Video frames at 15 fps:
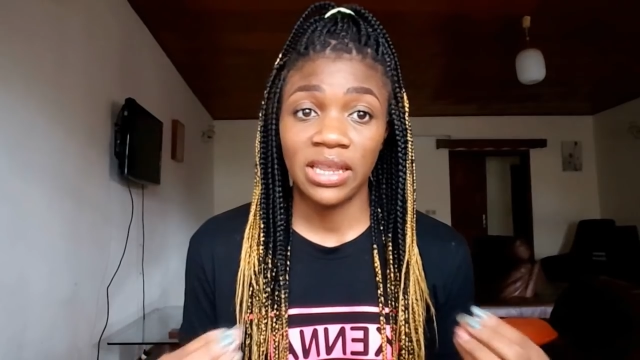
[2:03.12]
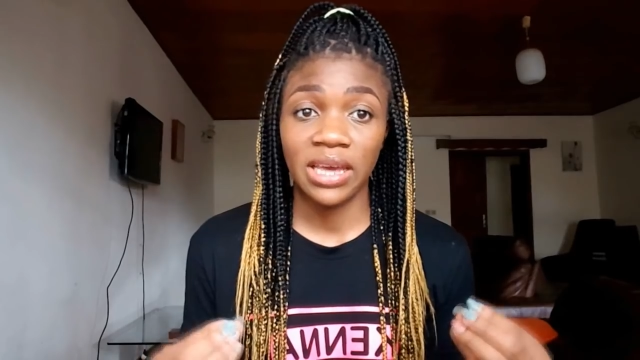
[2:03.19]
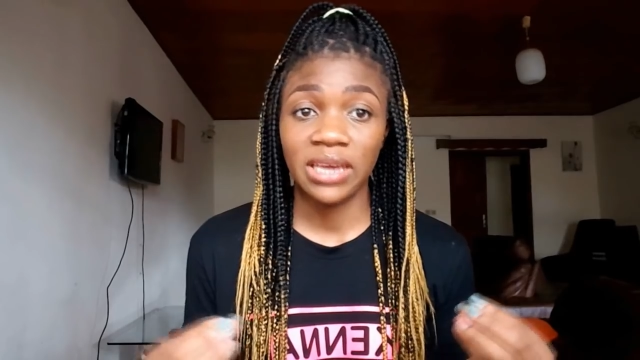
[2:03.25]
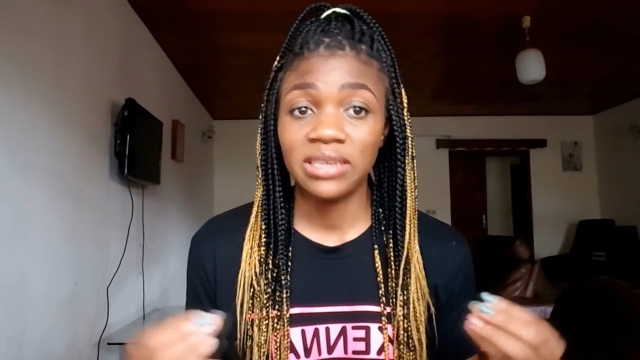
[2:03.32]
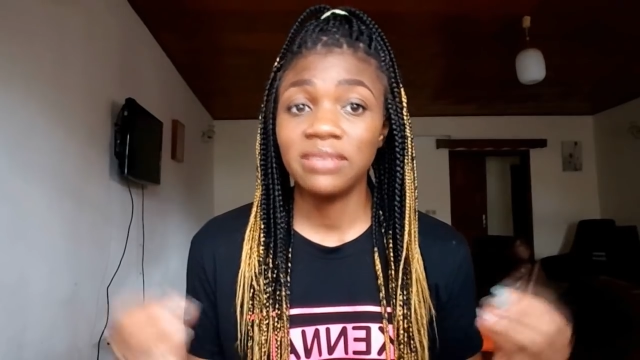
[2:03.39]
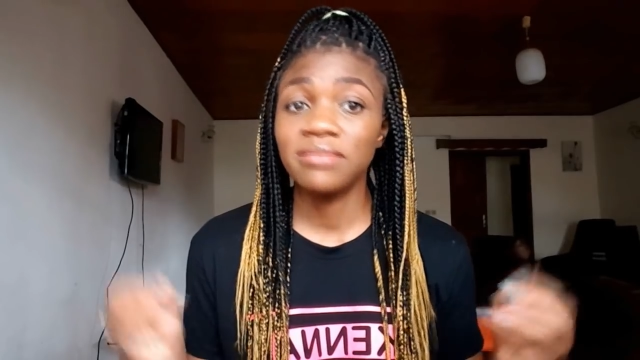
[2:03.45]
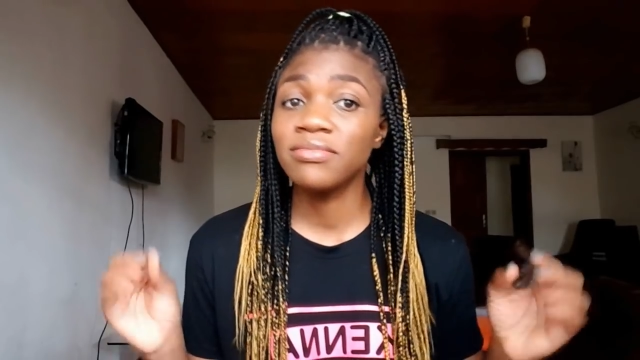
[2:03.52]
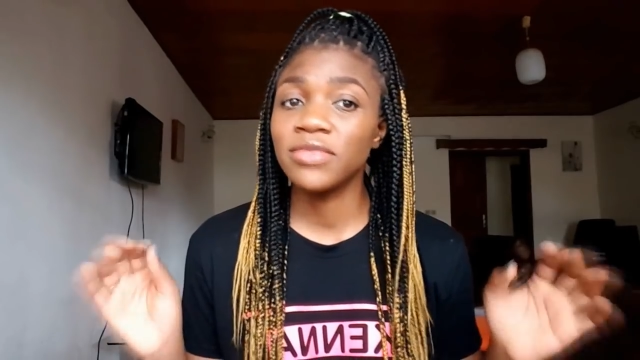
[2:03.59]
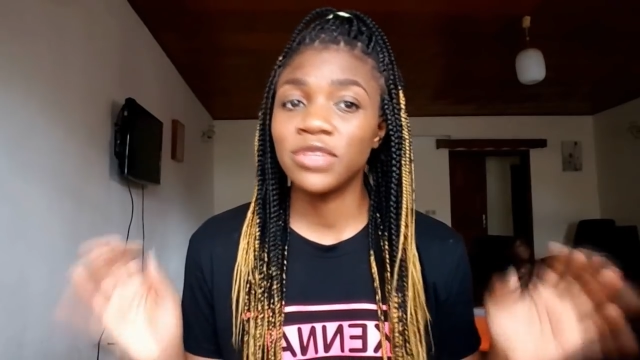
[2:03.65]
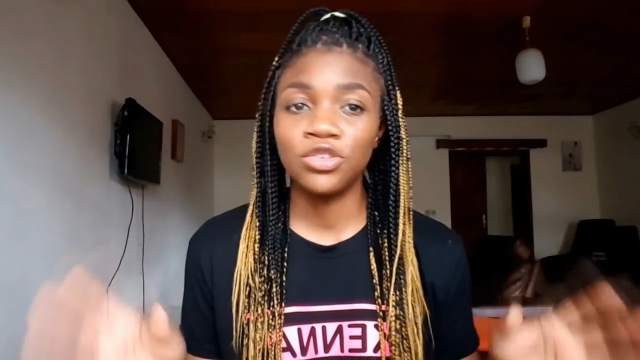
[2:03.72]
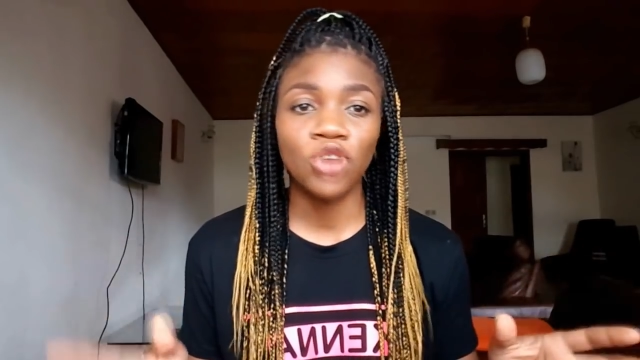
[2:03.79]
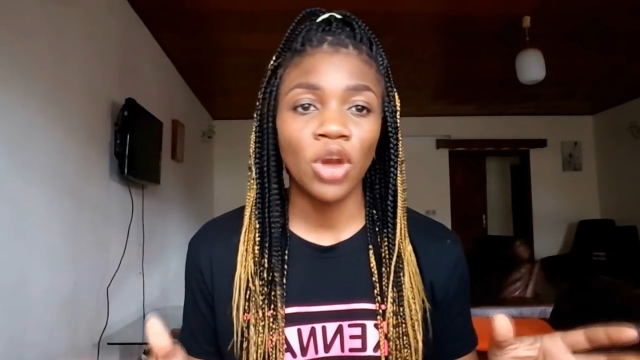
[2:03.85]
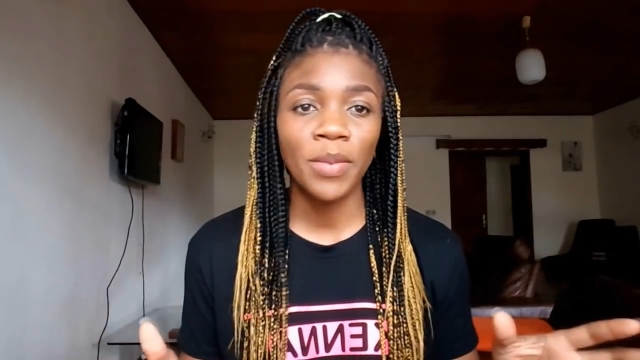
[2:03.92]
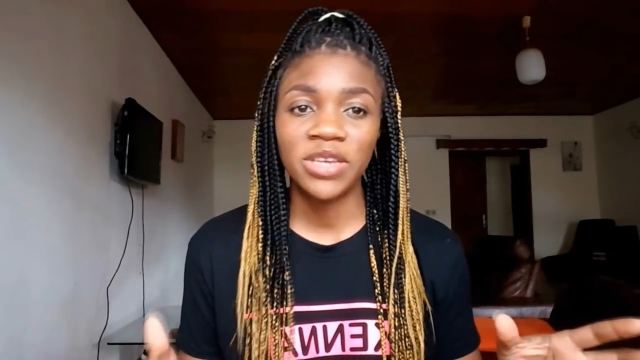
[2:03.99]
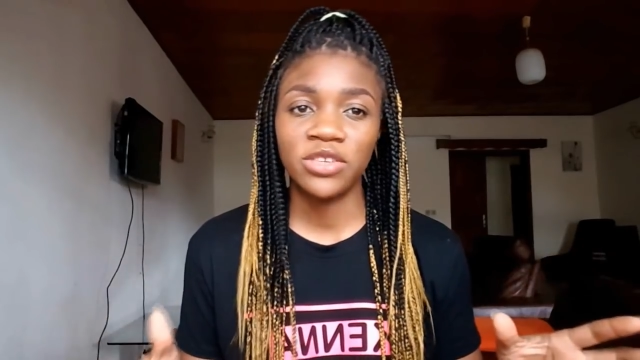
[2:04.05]
like, the
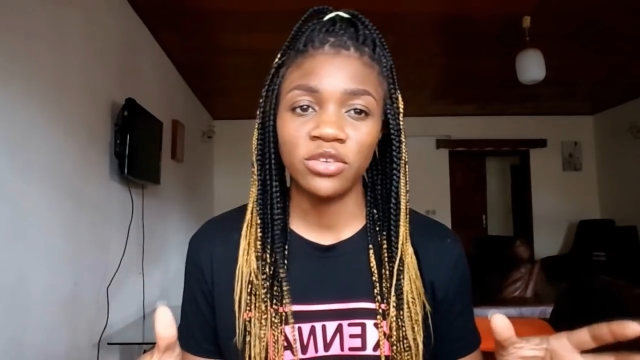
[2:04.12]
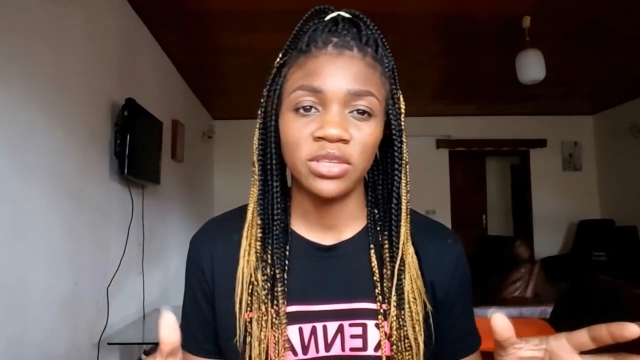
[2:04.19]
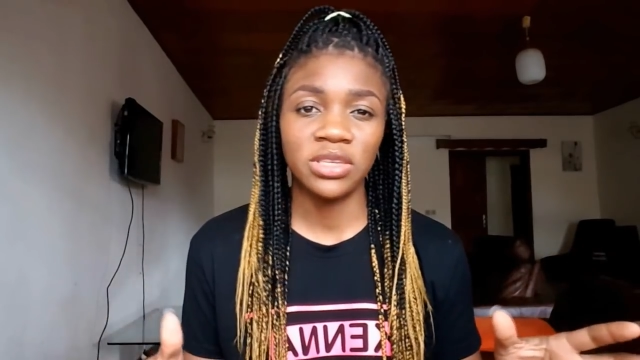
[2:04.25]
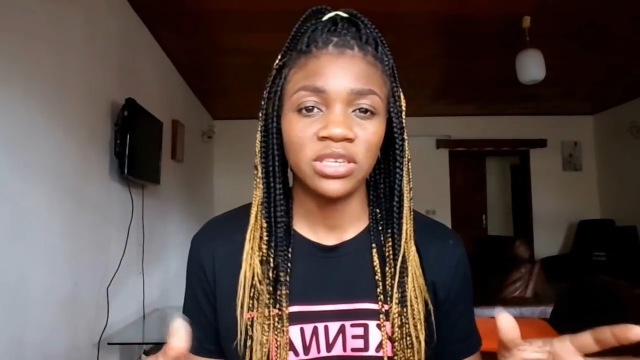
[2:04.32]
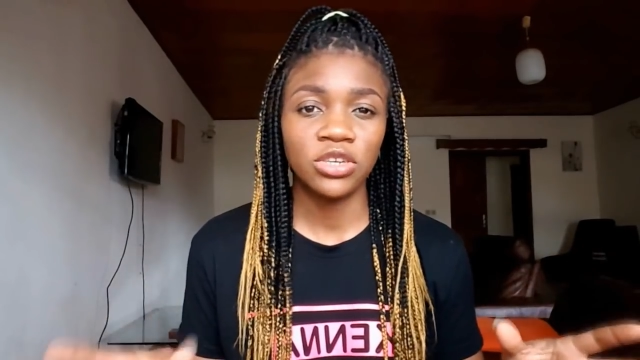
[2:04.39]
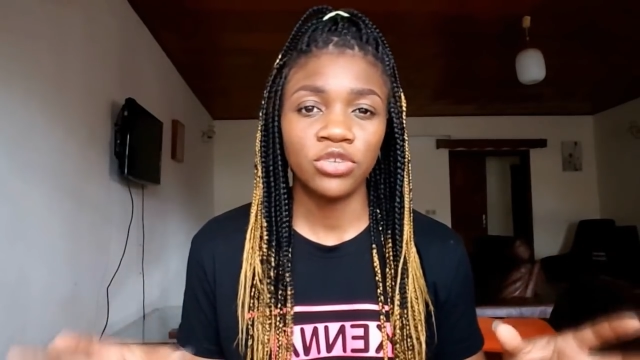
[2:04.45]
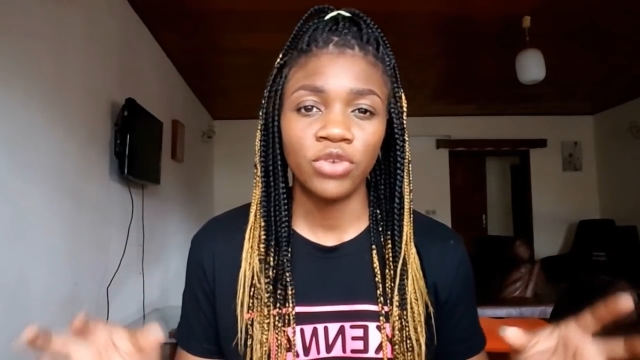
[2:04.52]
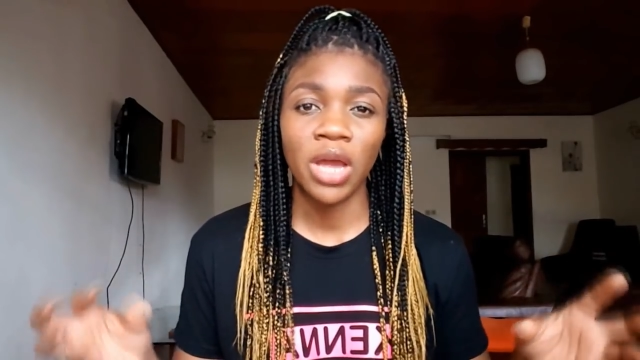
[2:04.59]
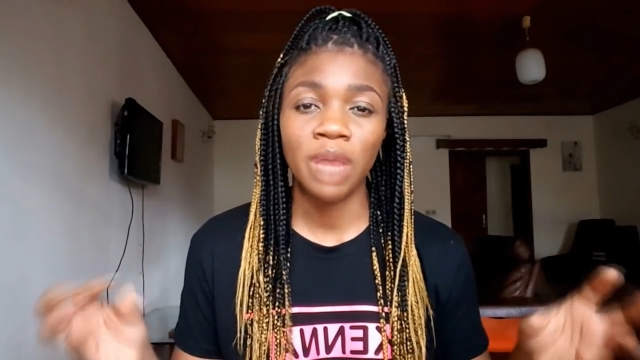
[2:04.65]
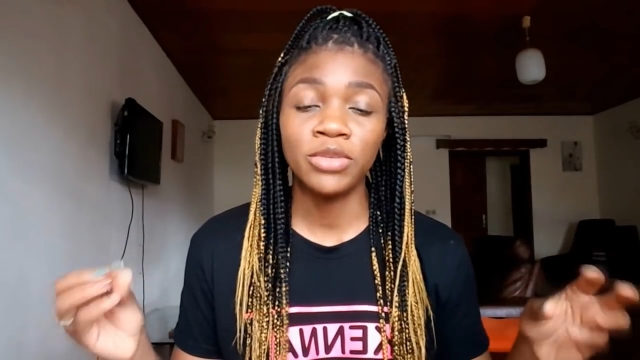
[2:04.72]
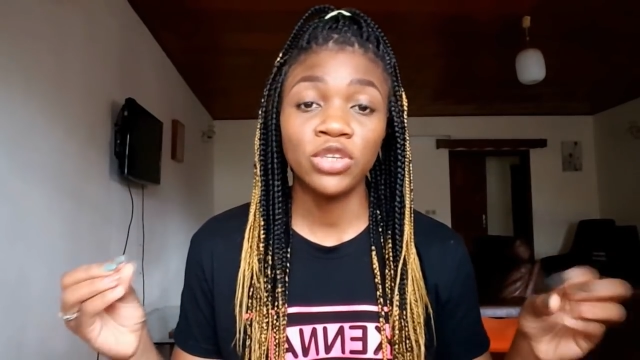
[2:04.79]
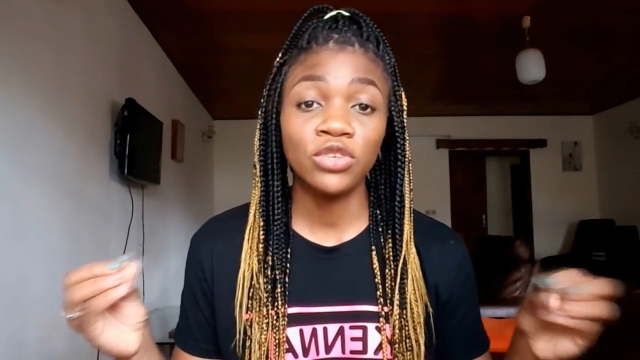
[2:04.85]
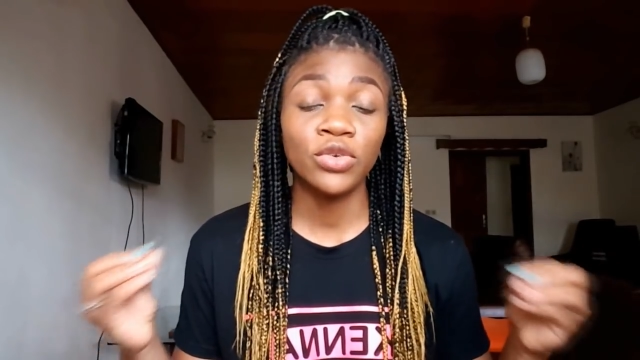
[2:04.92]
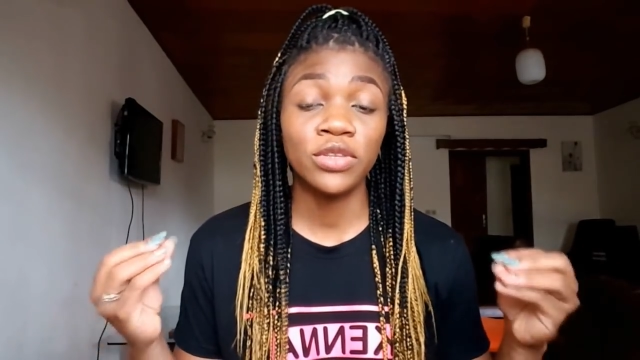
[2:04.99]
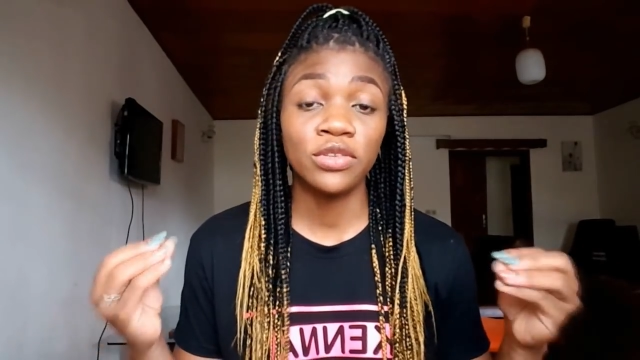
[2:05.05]
drama is not necessary. I'm
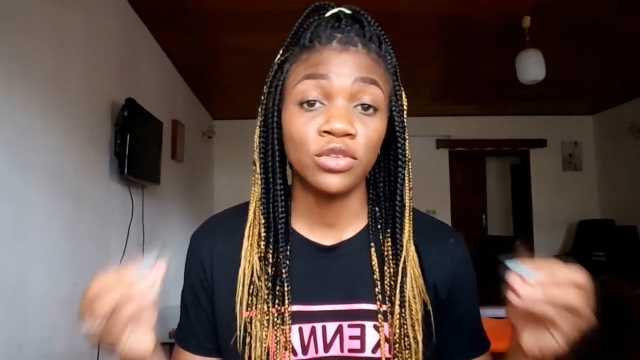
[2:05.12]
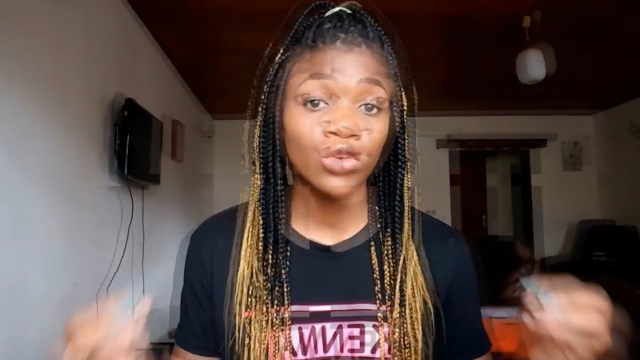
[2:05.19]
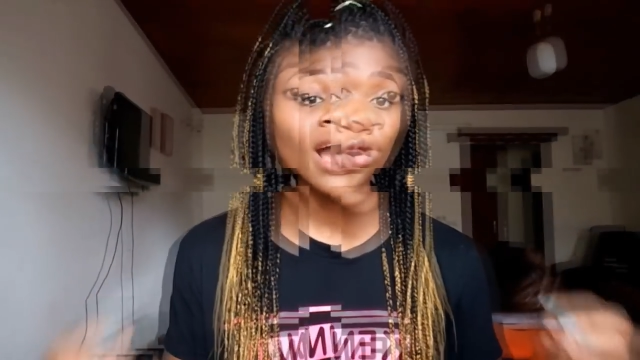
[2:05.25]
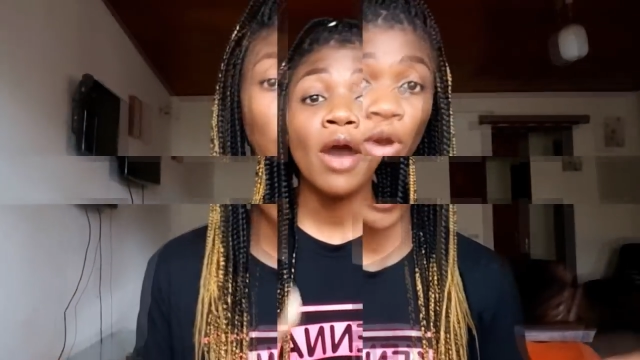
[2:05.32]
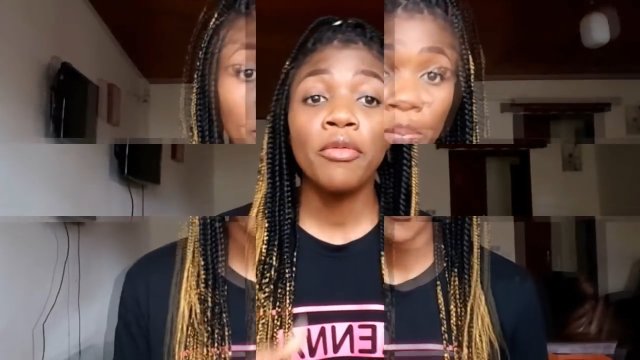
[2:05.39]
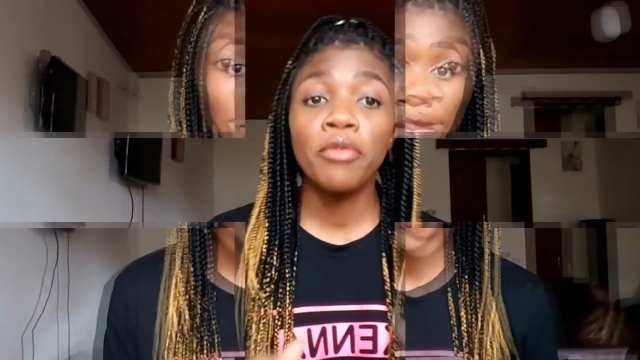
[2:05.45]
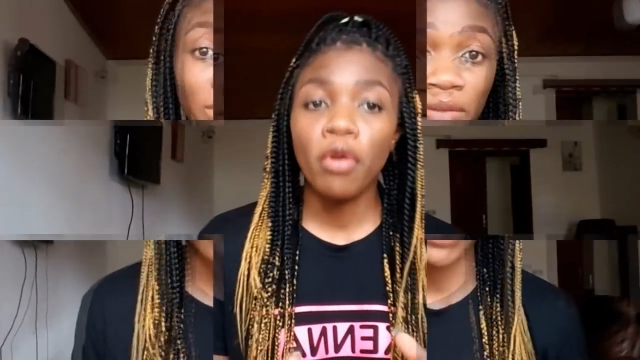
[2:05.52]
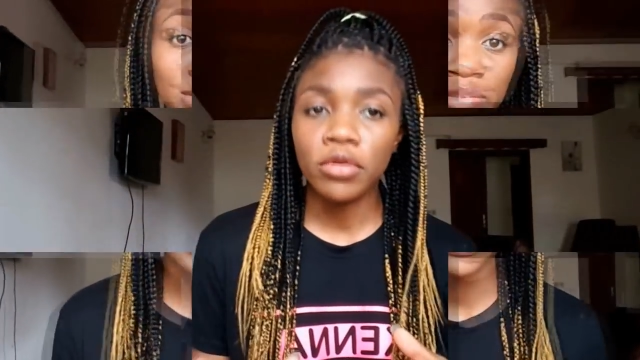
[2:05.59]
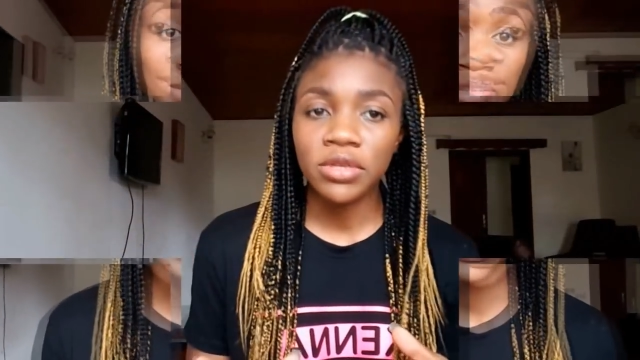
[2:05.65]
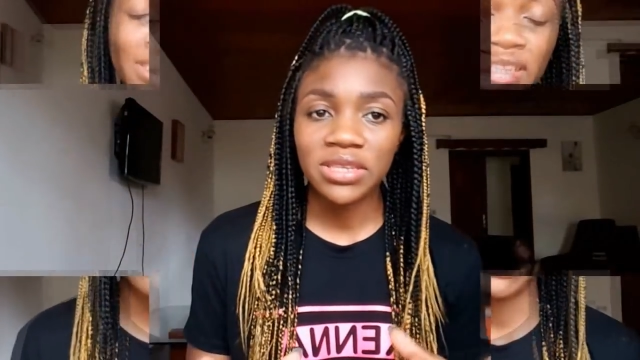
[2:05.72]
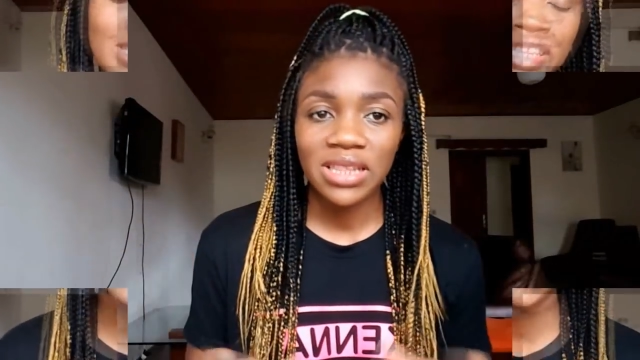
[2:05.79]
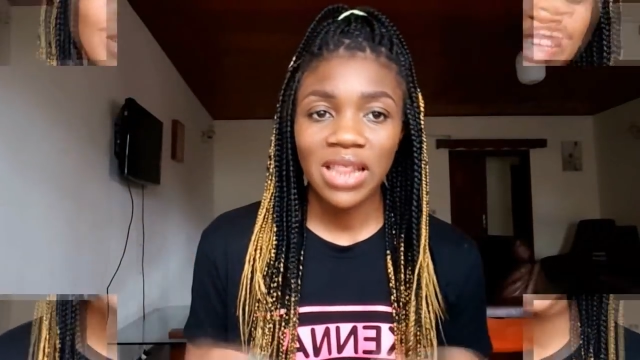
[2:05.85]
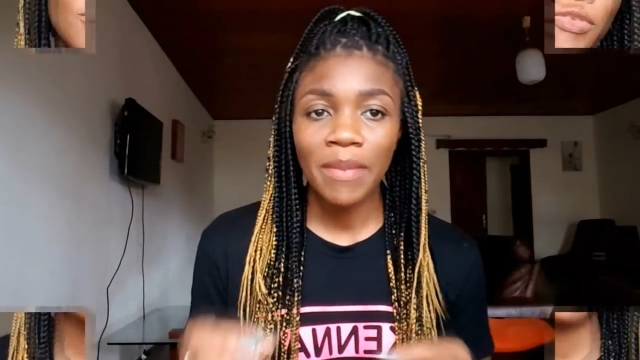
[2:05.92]
just going to talk about it.